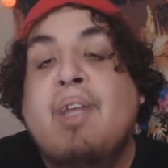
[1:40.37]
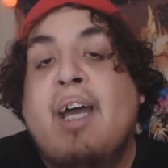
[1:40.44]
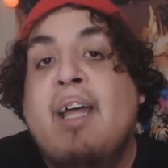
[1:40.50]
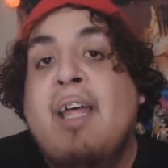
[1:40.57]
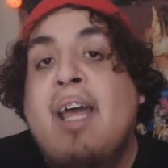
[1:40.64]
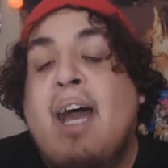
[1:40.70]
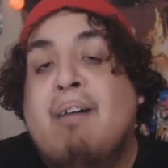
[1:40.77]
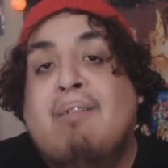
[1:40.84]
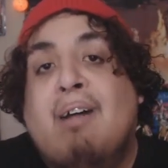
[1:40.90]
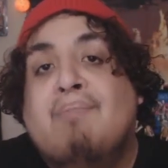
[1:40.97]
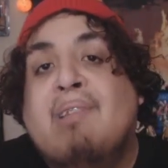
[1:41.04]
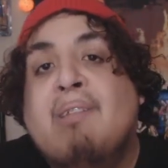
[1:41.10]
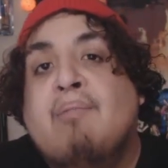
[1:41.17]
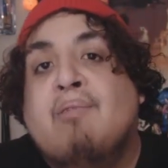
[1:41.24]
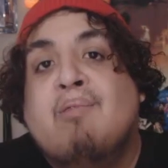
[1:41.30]
that I
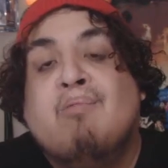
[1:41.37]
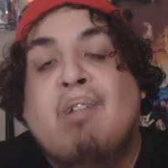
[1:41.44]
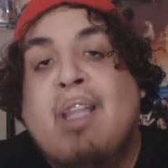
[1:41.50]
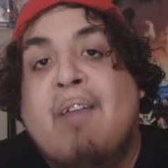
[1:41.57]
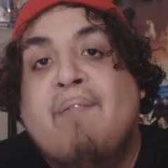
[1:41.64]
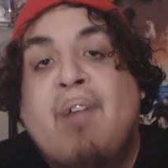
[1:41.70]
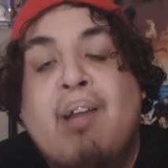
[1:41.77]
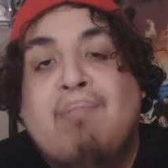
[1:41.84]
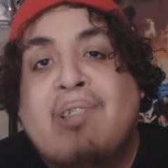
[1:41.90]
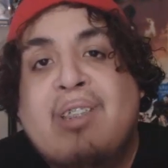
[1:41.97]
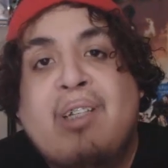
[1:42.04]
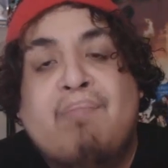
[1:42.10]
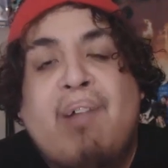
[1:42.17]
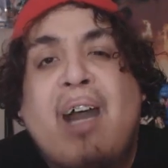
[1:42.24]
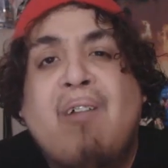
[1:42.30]
believe it was, what, like
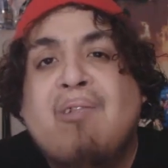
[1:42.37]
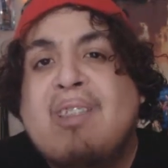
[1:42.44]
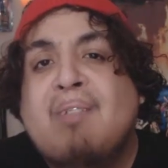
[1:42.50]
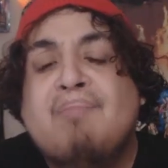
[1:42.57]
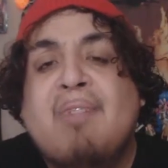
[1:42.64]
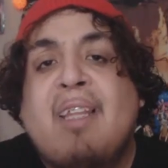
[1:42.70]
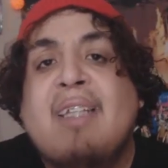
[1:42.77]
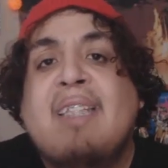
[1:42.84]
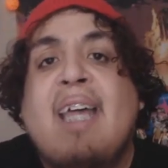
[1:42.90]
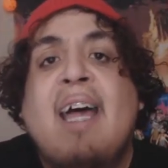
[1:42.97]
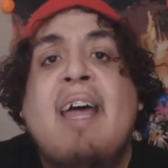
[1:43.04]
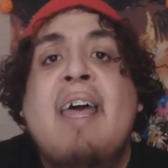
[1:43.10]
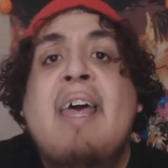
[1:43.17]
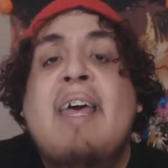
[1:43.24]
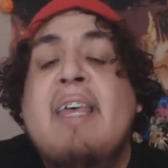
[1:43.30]
5% of power or something like
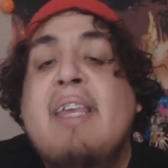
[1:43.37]
that,